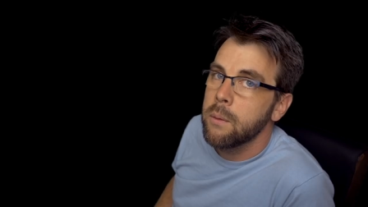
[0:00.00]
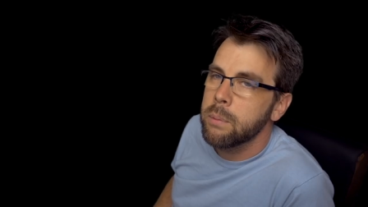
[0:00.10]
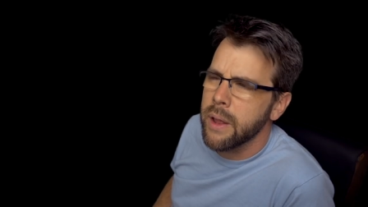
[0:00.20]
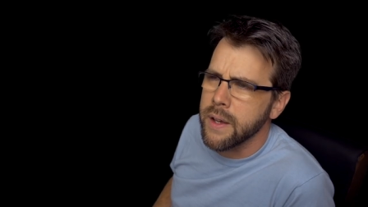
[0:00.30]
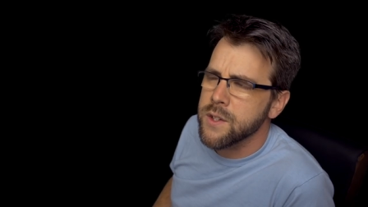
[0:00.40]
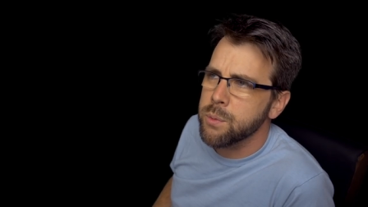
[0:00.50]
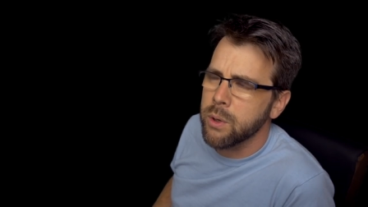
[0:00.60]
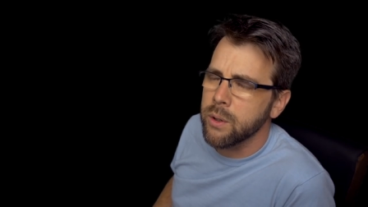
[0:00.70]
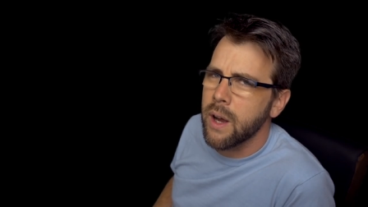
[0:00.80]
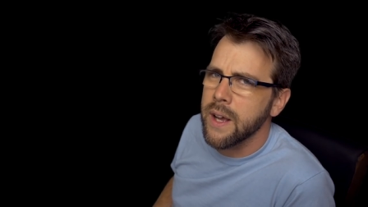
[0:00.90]
place
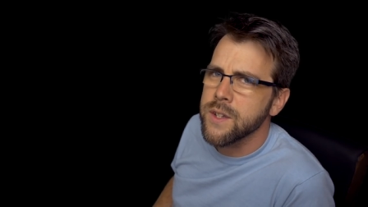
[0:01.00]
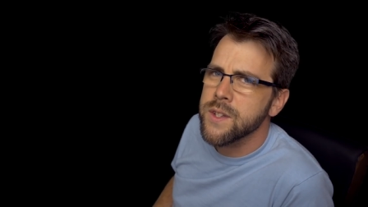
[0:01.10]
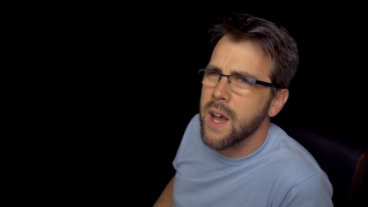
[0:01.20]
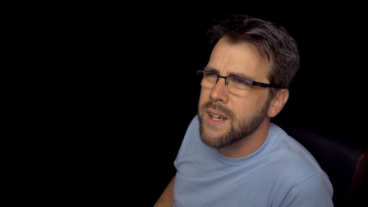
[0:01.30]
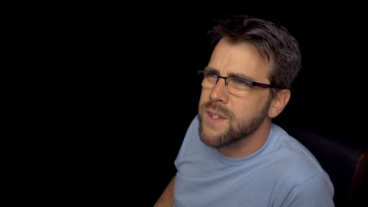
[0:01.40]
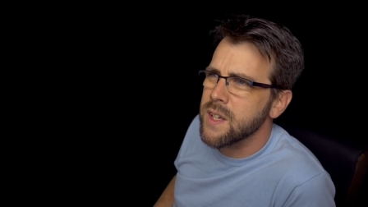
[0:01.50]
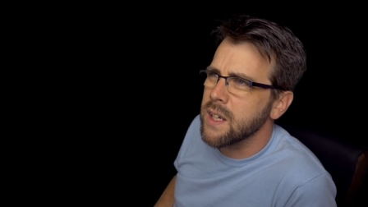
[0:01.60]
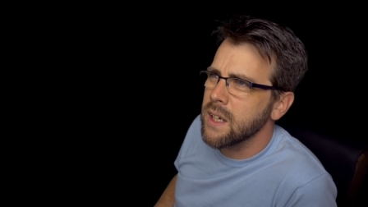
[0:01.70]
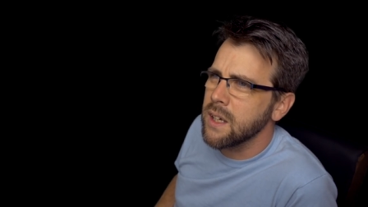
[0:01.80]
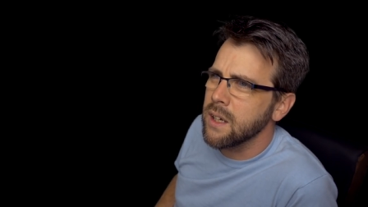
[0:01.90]
where ICE, ICE,
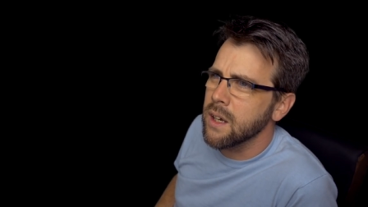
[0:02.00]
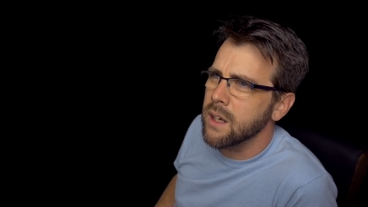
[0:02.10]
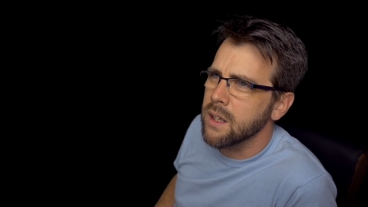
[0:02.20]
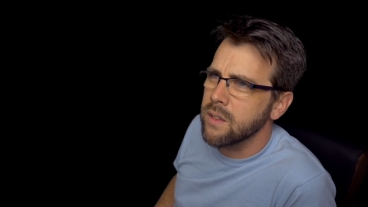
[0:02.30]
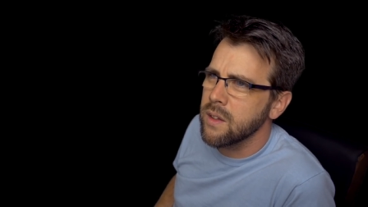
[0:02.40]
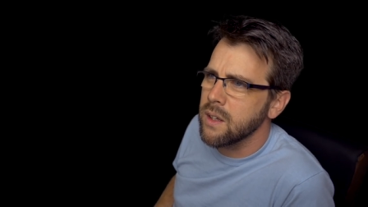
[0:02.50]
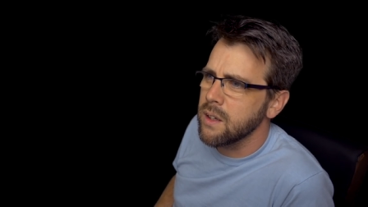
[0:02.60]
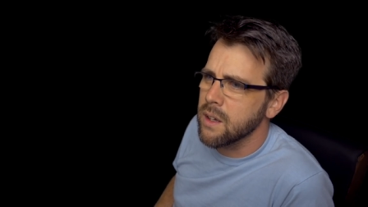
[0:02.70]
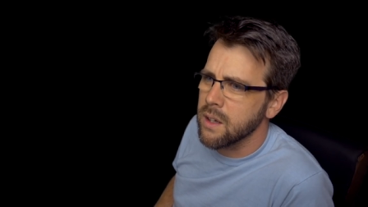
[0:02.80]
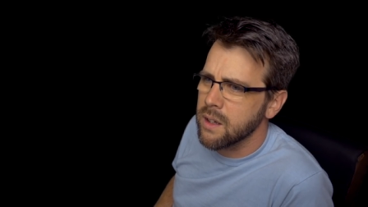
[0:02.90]
uh,
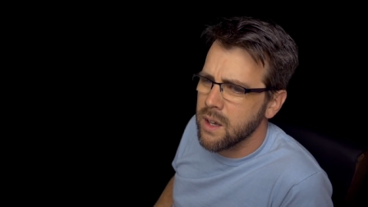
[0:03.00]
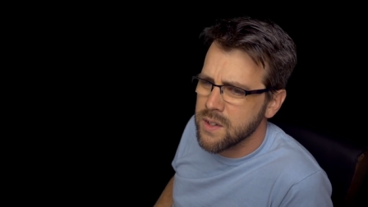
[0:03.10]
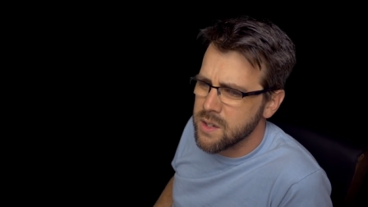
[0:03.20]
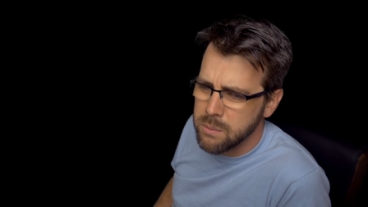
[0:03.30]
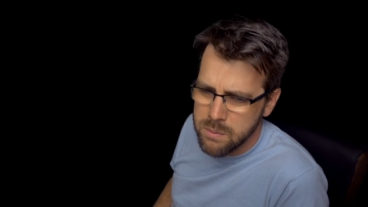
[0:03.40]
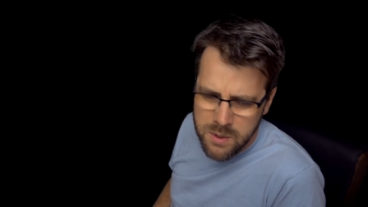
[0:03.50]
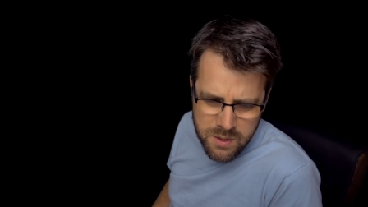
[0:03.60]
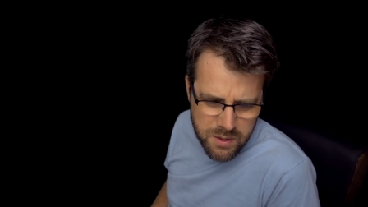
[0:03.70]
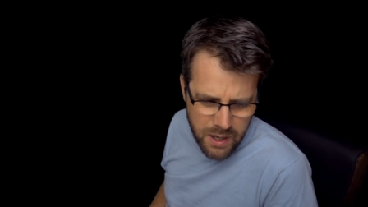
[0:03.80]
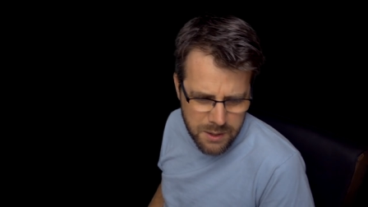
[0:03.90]
the uh,
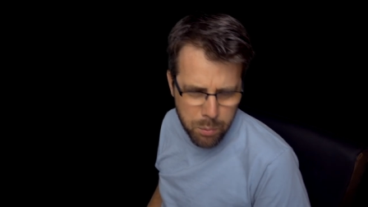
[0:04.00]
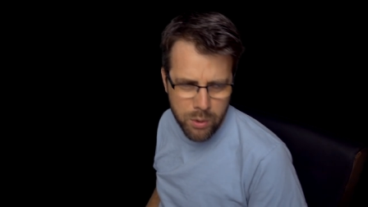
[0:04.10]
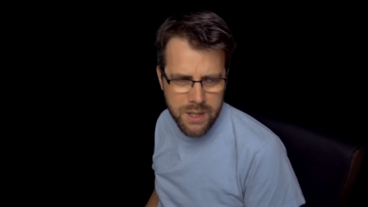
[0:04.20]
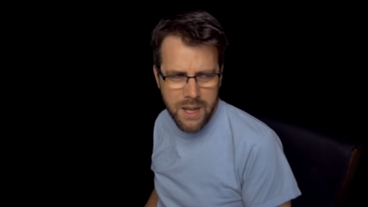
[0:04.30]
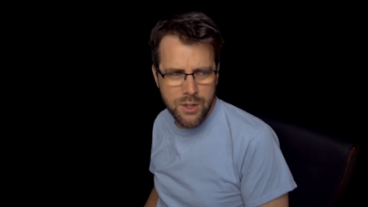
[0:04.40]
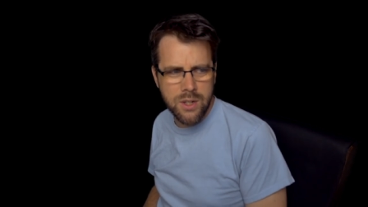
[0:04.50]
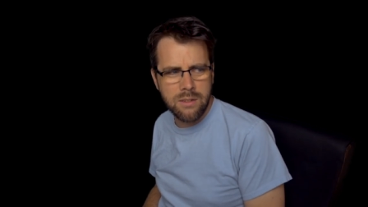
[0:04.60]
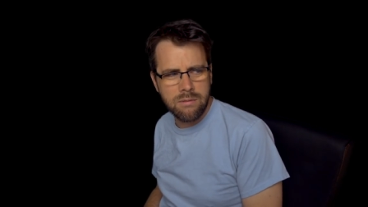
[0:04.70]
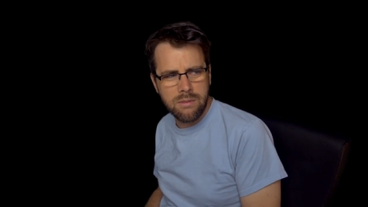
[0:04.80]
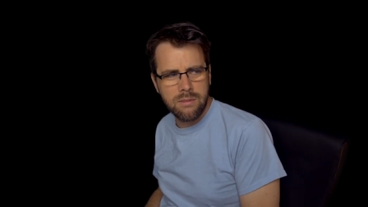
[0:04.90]
customs
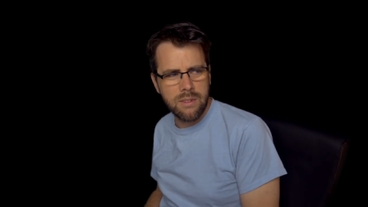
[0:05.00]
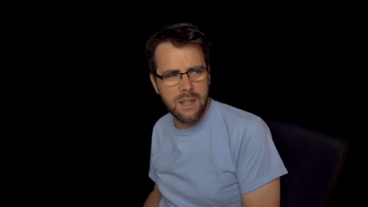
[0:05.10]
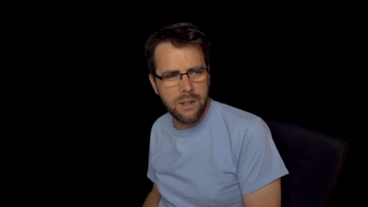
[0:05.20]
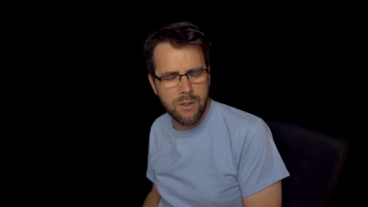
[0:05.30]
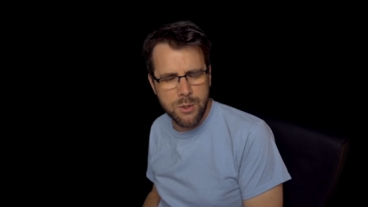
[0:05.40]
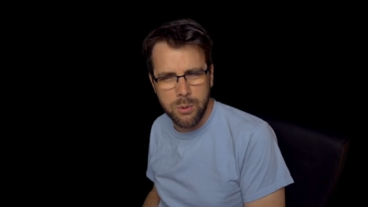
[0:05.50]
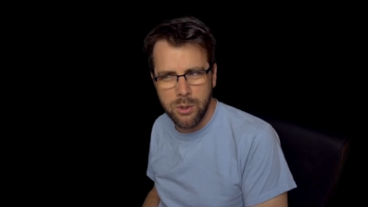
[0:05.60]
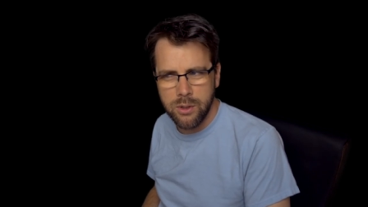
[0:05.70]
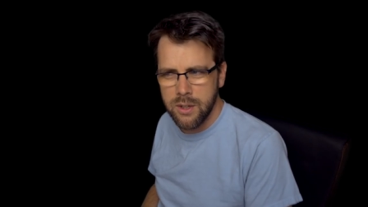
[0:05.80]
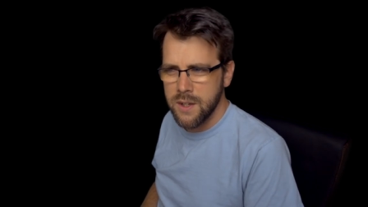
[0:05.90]
exportation,
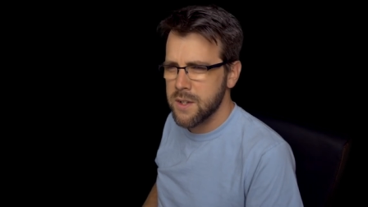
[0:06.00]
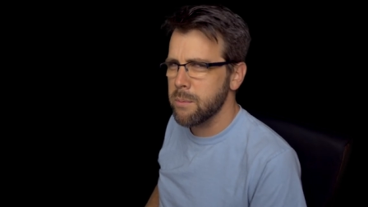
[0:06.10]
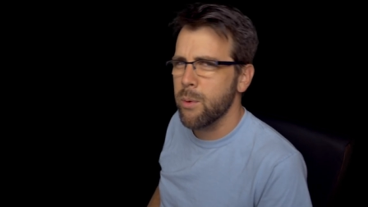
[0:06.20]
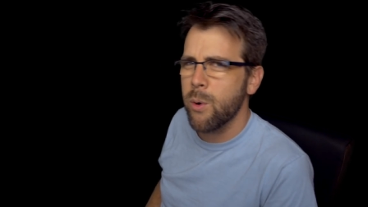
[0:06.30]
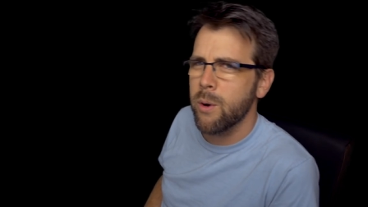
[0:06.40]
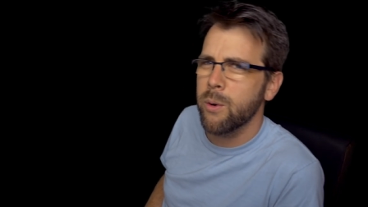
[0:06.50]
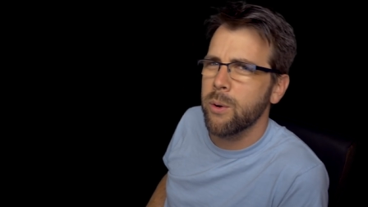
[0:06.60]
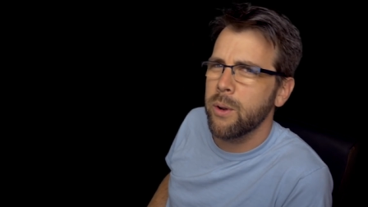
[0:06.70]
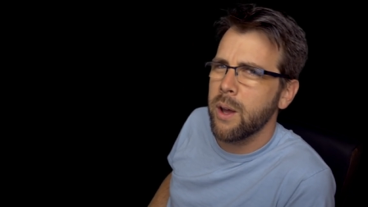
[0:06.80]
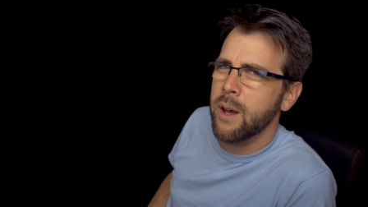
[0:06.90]
individual custom or,
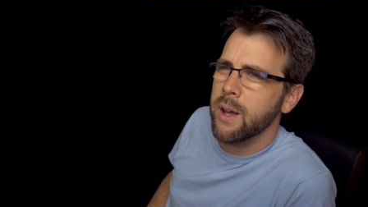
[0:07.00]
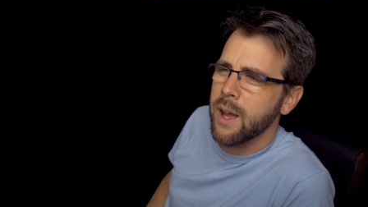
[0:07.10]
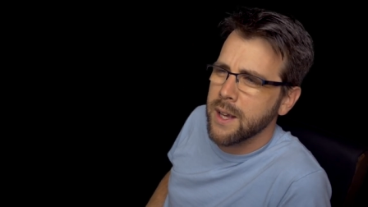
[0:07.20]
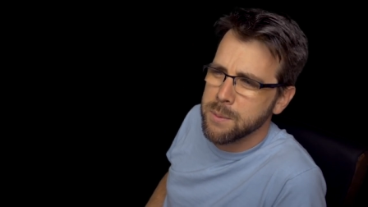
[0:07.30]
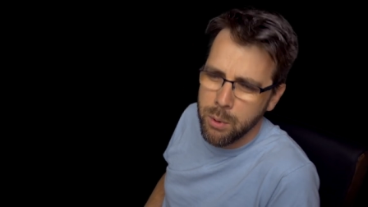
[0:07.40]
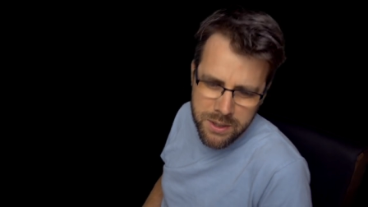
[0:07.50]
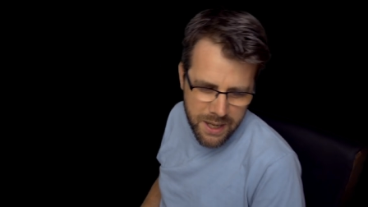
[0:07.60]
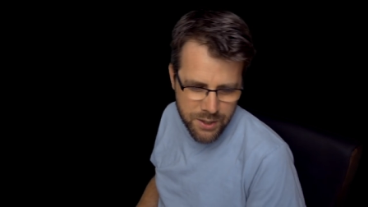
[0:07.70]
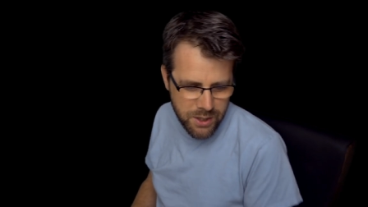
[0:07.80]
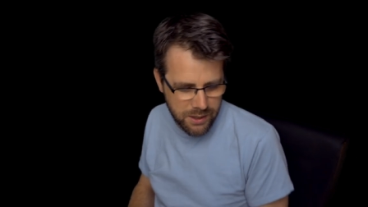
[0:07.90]
uh,
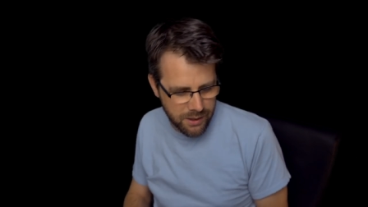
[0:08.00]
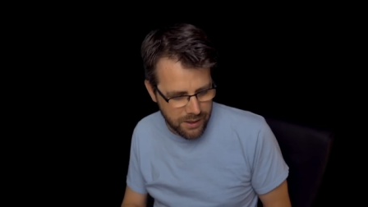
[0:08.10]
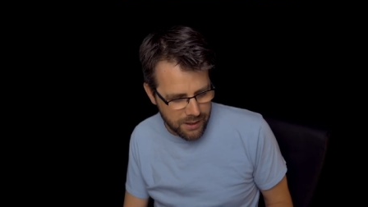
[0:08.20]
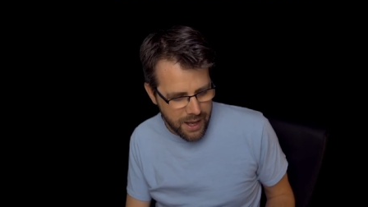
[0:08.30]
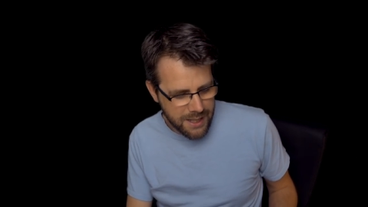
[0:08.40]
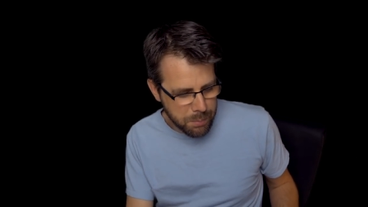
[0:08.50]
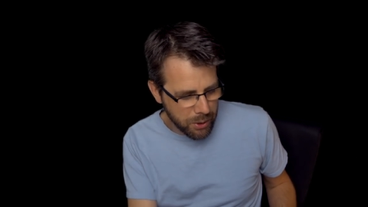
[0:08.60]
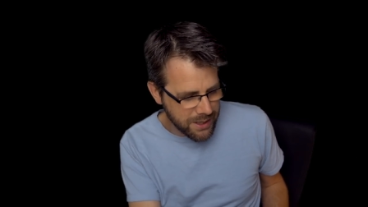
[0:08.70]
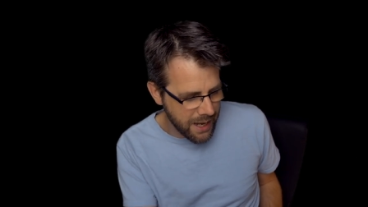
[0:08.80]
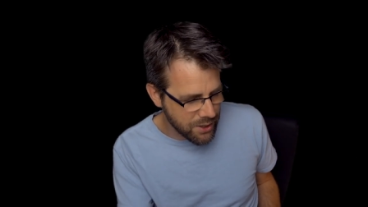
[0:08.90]
exportation,
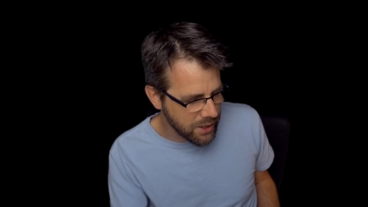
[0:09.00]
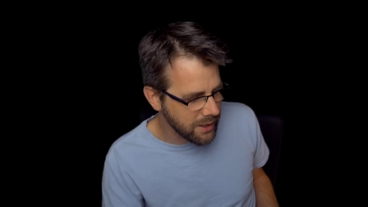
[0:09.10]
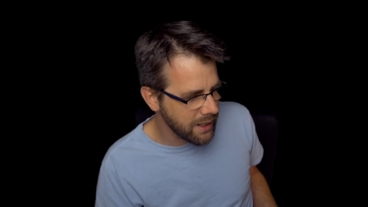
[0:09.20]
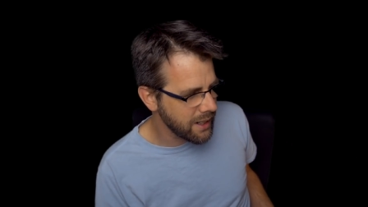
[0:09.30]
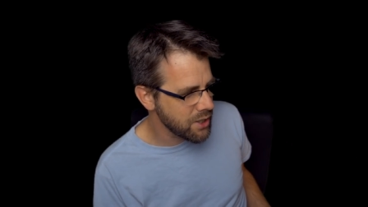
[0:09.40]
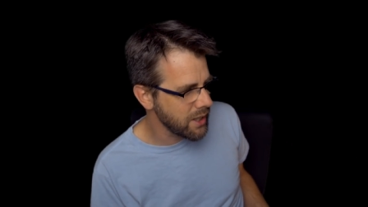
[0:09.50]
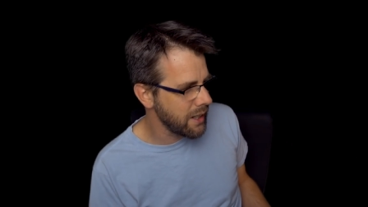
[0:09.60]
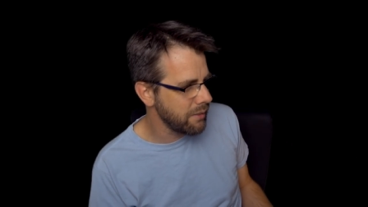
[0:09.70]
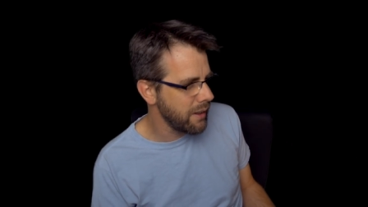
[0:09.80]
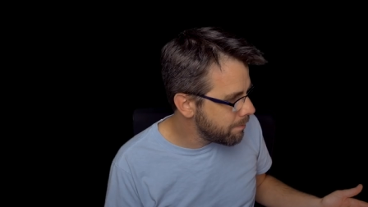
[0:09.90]
exploitation
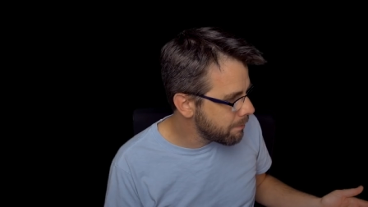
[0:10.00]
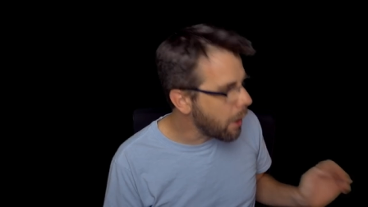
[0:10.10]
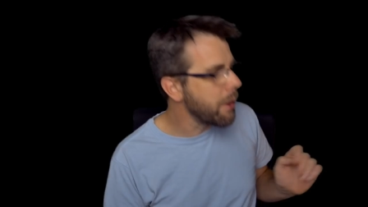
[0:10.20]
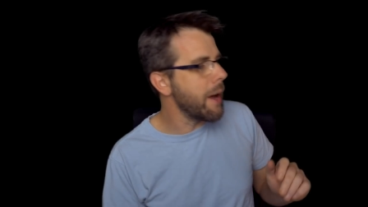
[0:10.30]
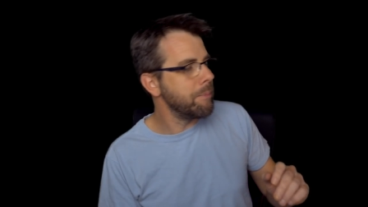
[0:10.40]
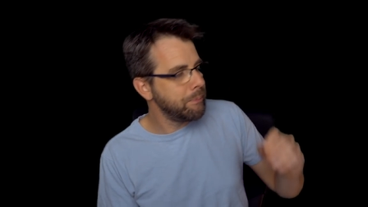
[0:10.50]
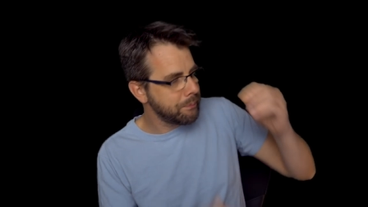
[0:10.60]
initiative. Oh, yeah.